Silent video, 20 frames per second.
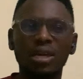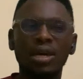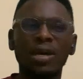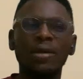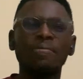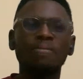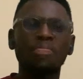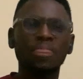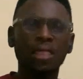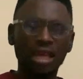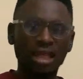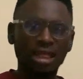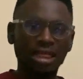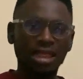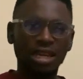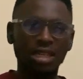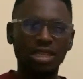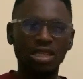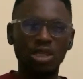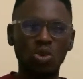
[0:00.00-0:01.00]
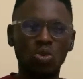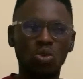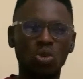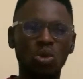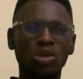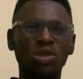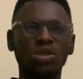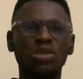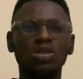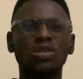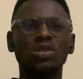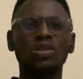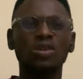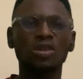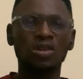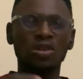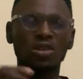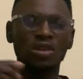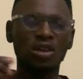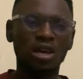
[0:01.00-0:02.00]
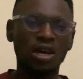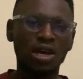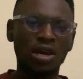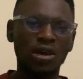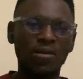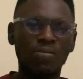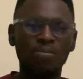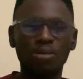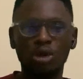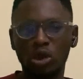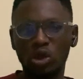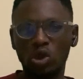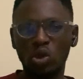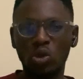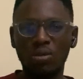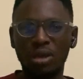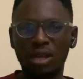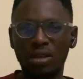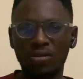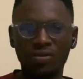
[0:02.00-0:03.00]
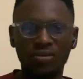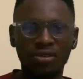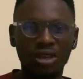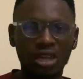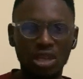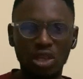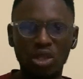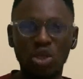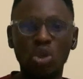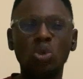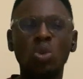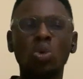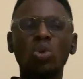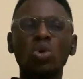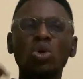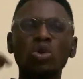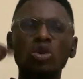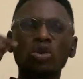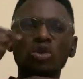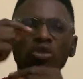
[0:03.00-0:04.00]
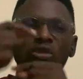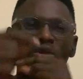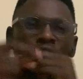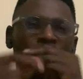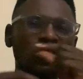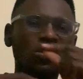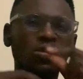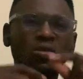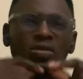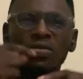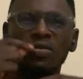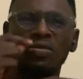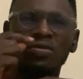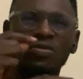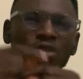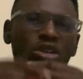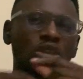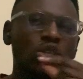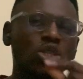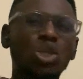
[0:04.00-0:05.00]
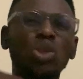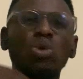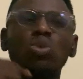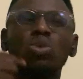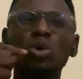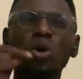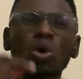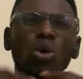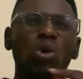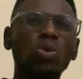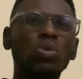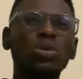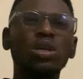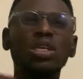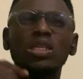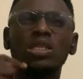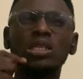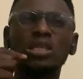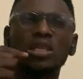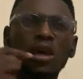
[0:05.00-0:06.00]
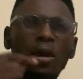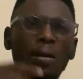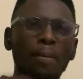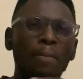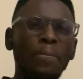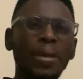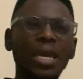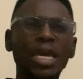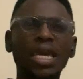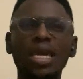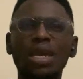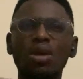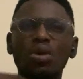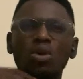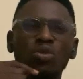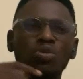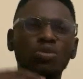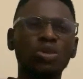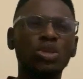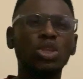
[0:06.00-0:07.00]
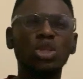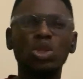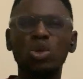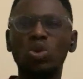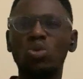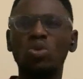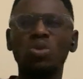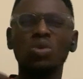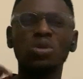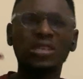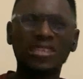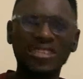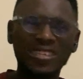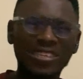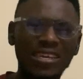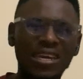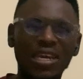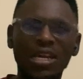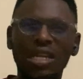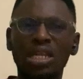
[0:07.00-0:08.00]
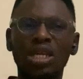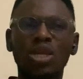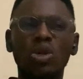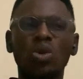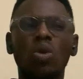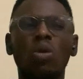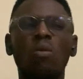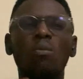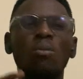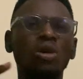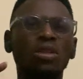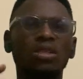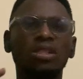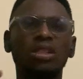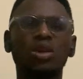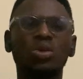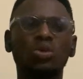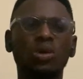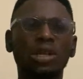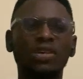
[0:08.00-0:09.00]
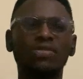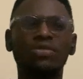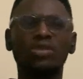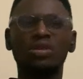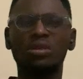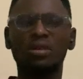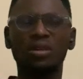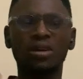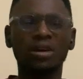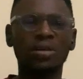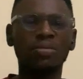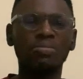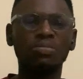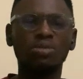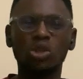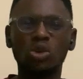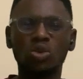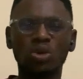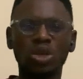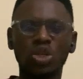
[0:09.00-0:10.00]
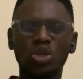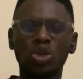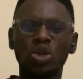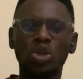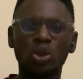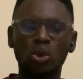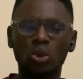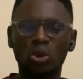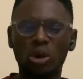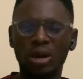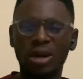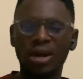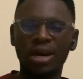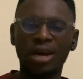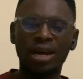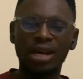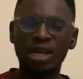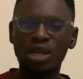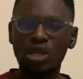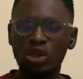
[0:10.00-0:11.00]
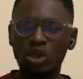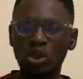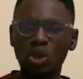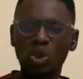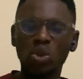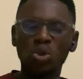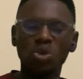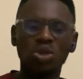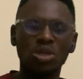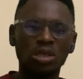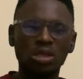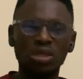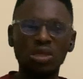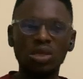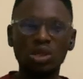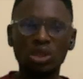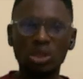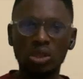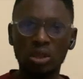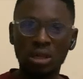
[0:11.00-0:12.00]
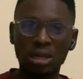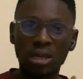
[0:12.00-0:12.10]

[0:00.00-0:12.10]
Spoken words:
Yeah, that is what your domain fee is. So fees you would always pay or renew yearly or monthly or whatever duration you are choosing